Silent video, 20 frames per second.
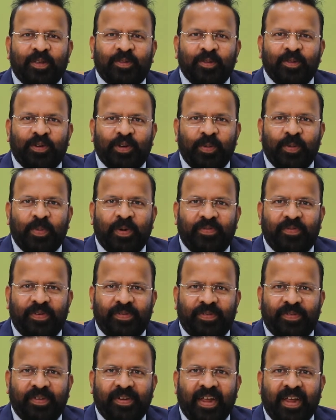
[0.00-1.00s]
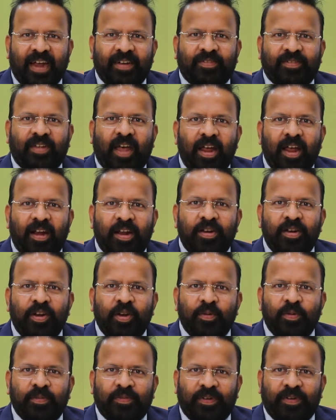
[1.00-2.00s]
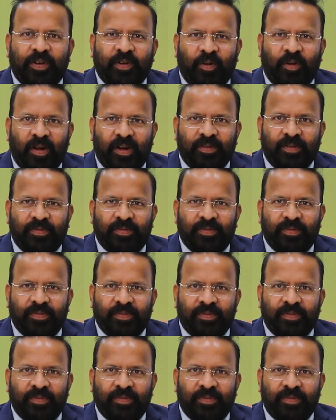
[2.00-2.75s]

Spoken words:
Associate Professor at Skyline University College.